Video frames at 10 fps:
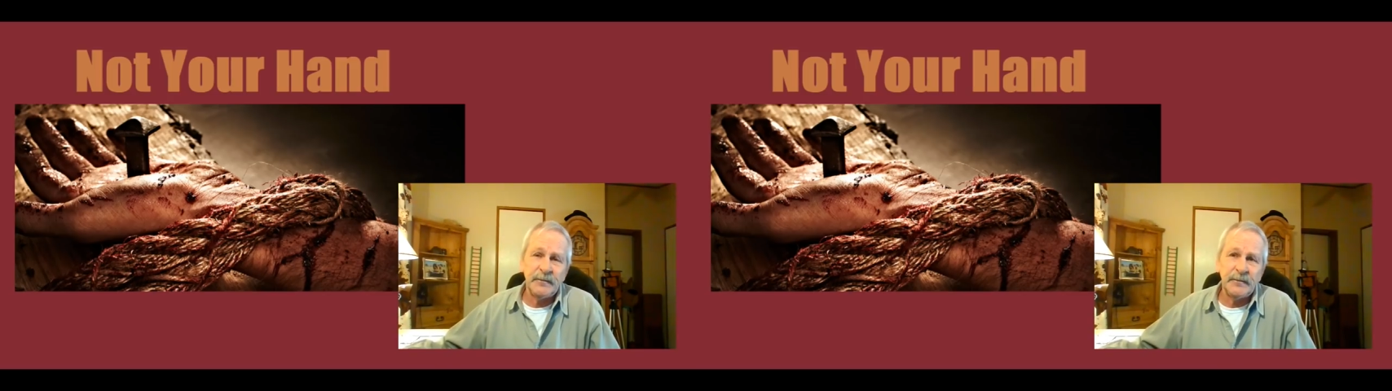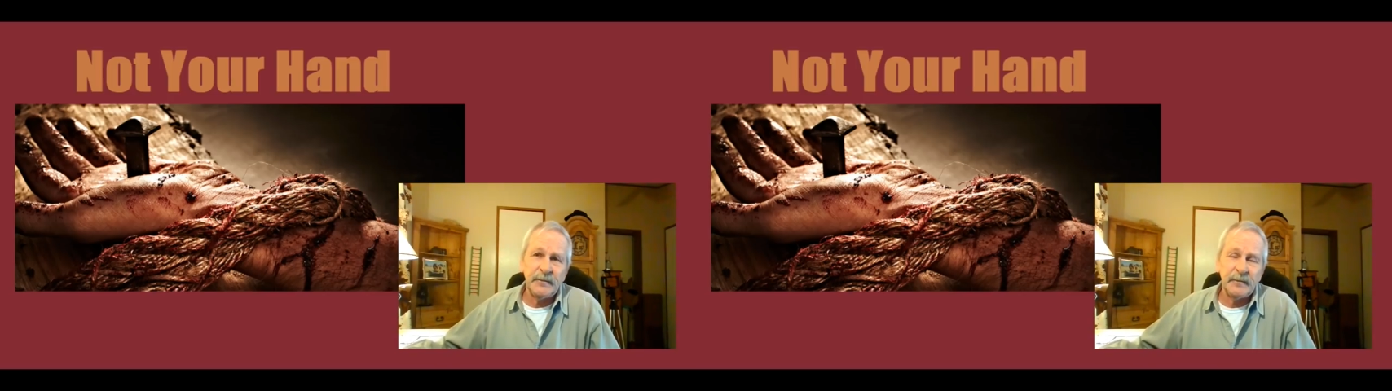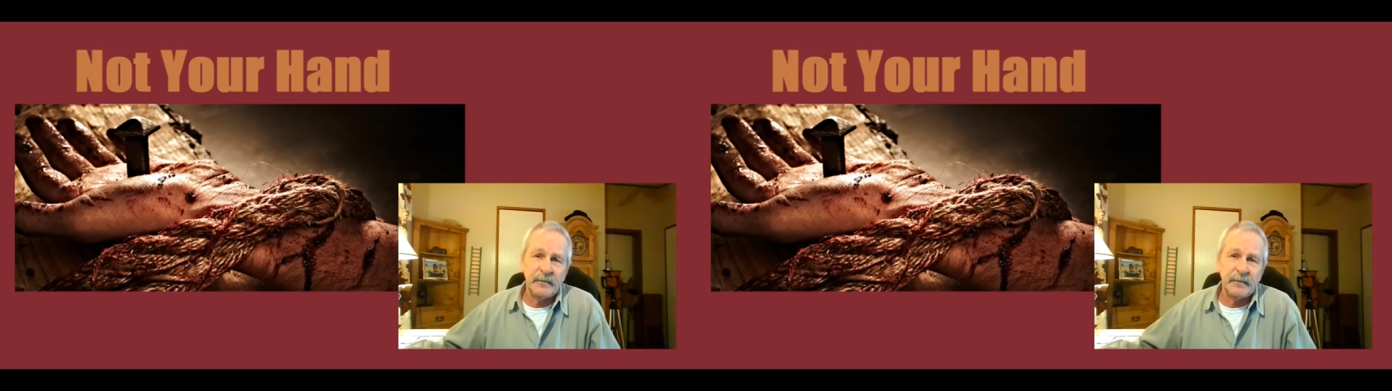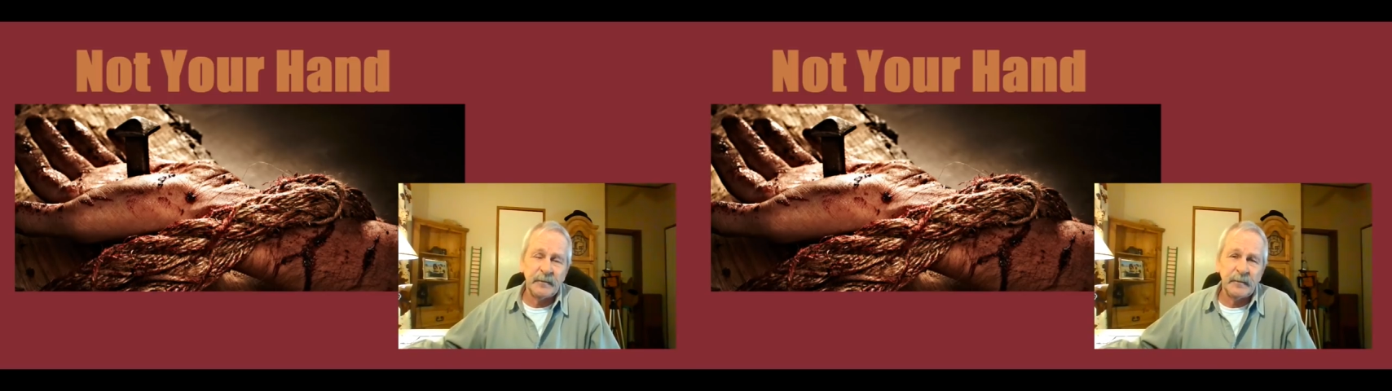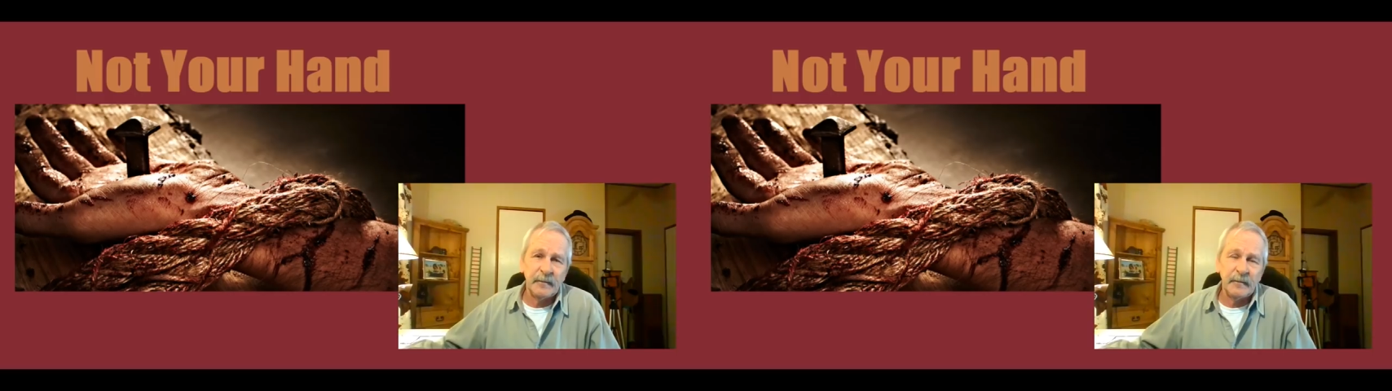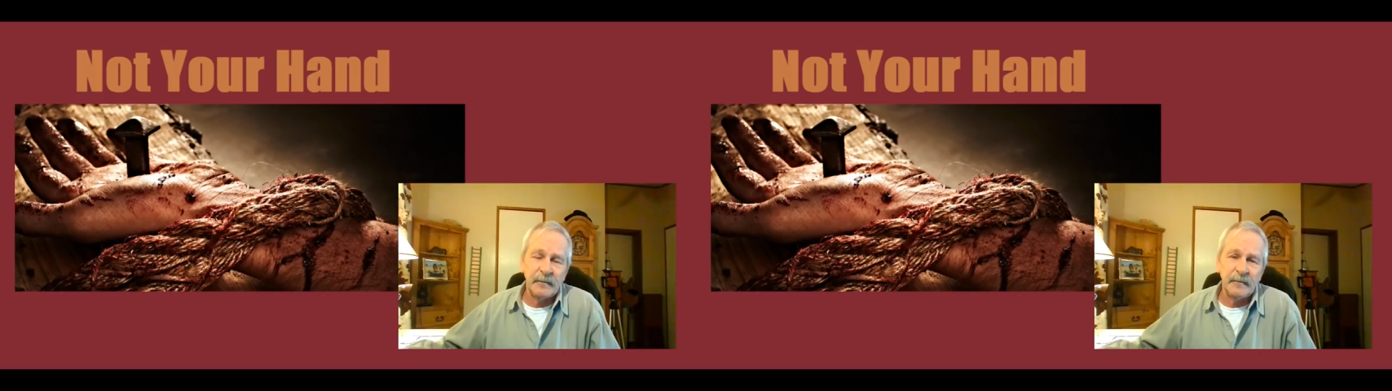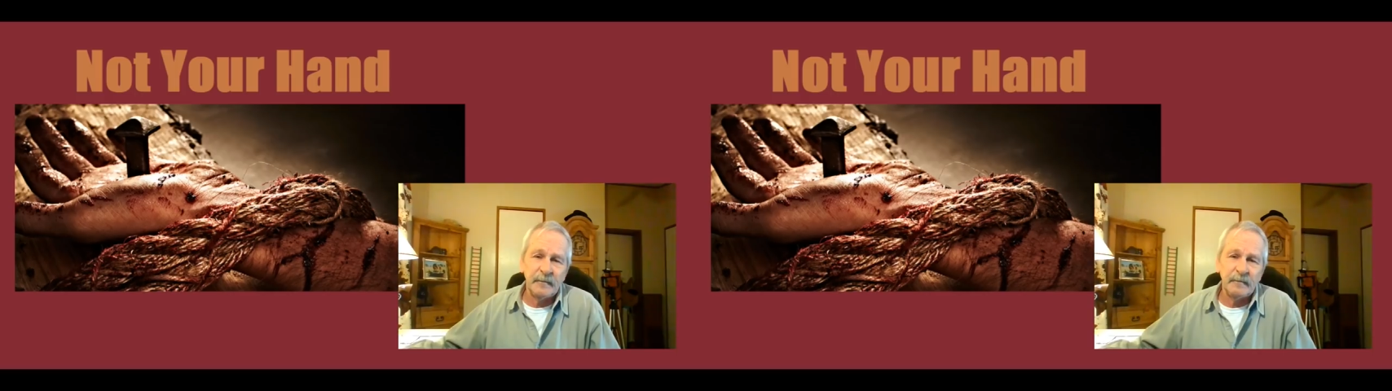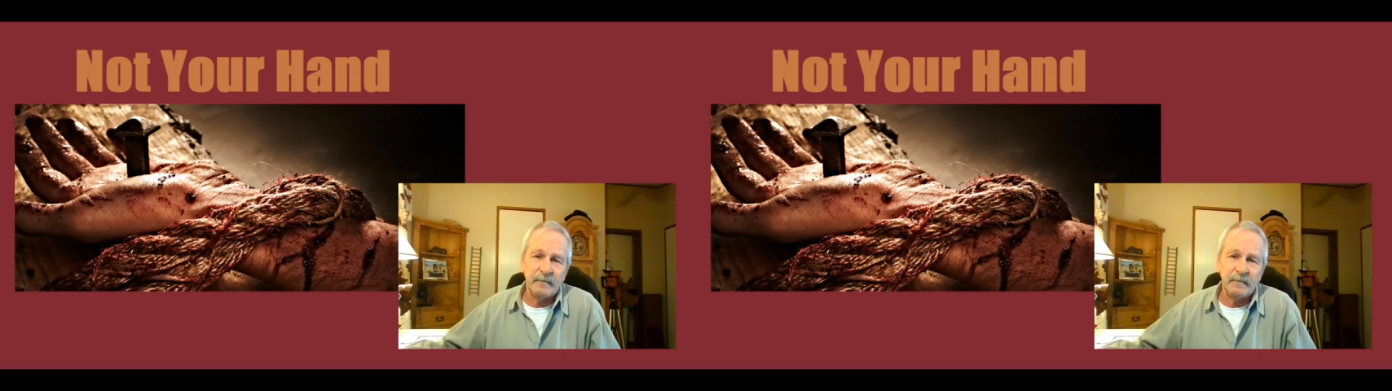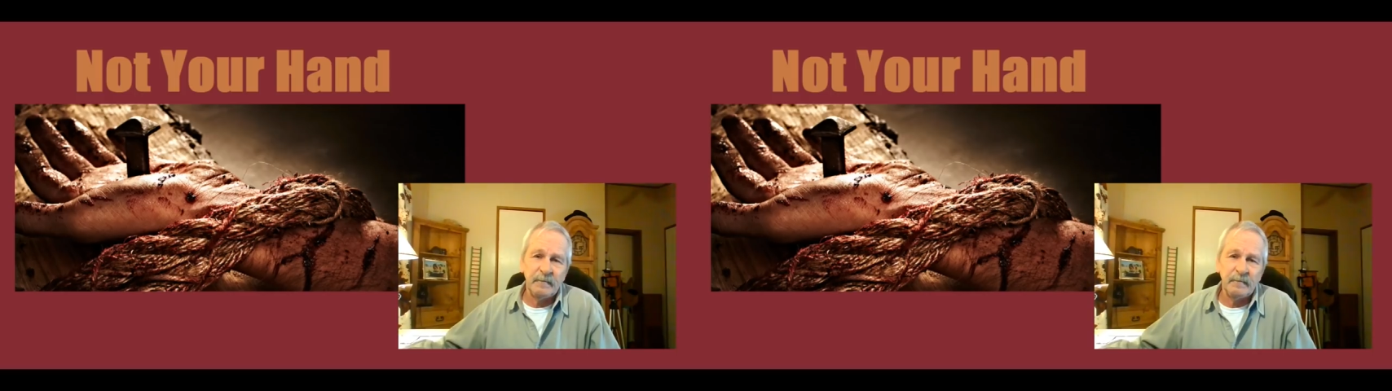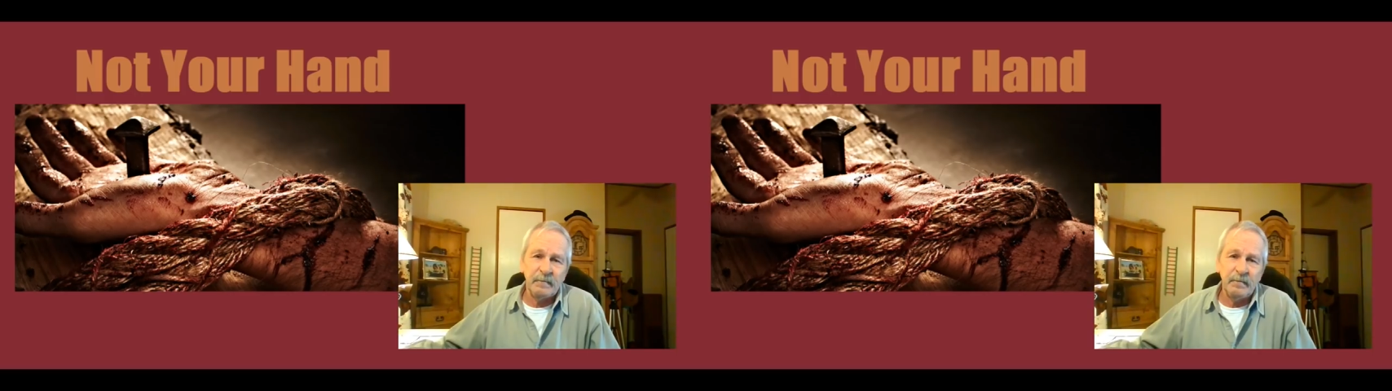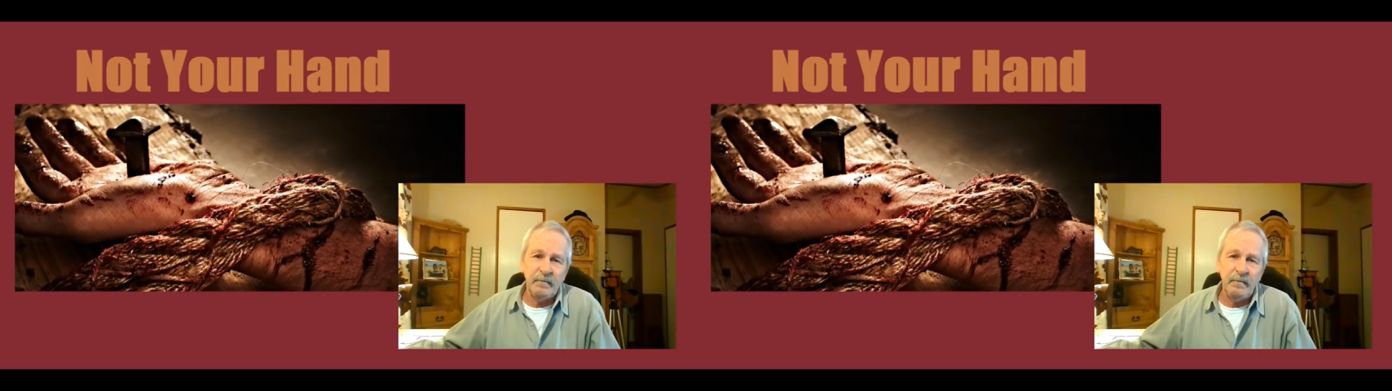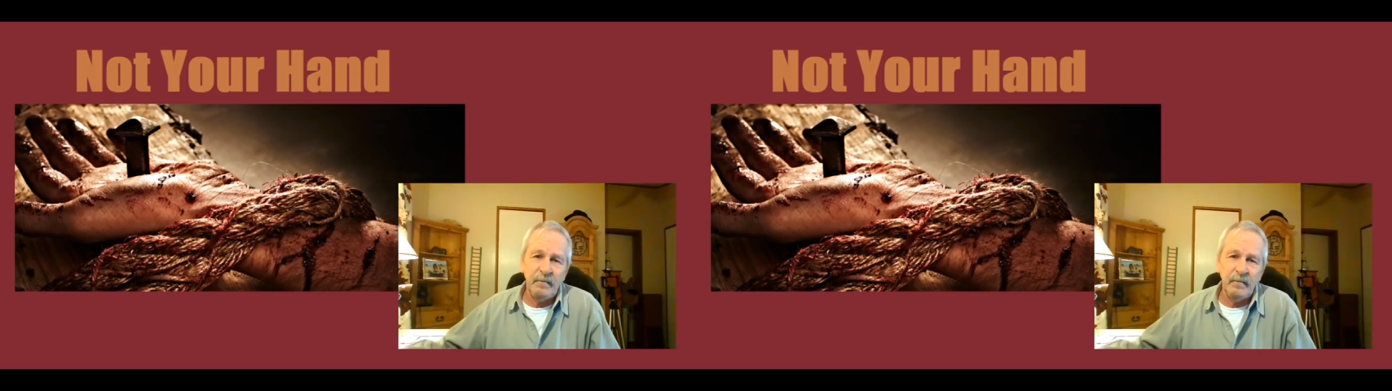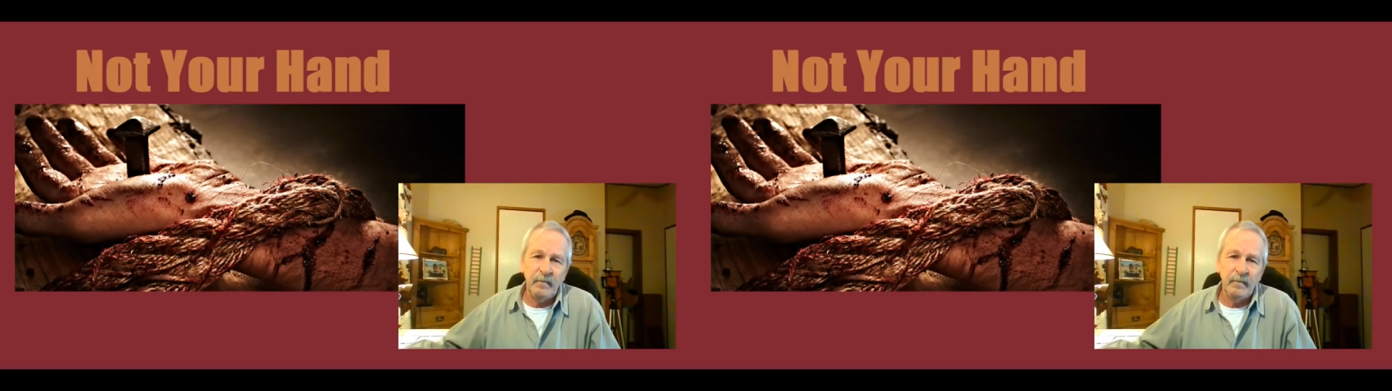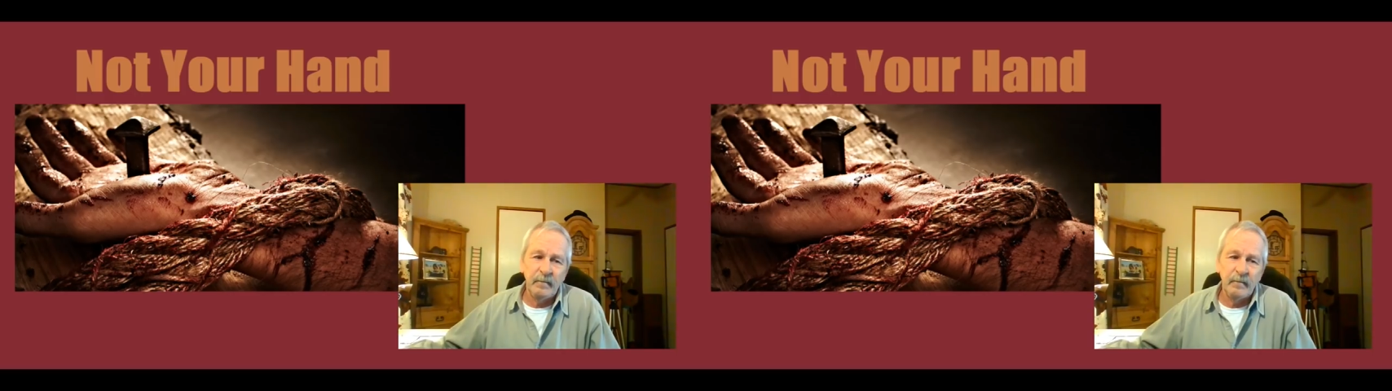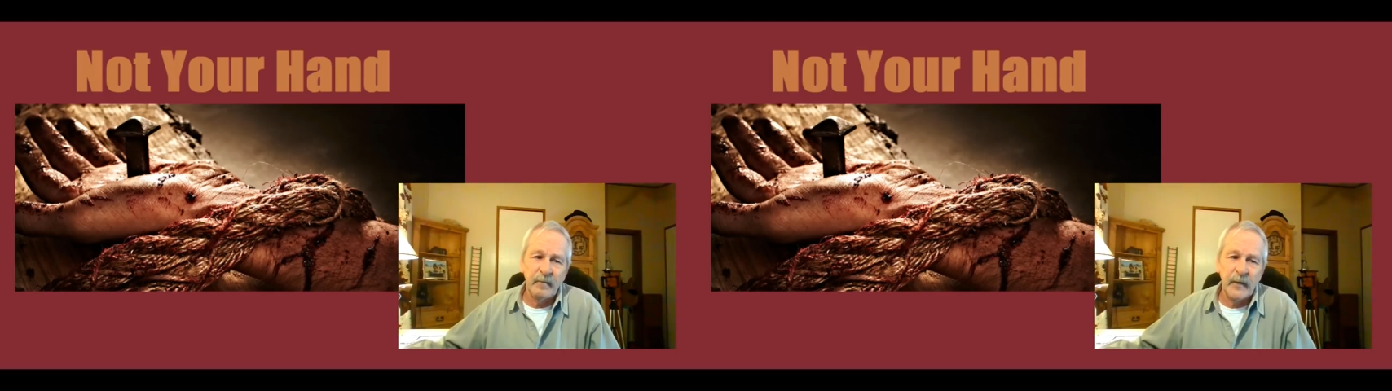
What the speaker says: (no one is talking)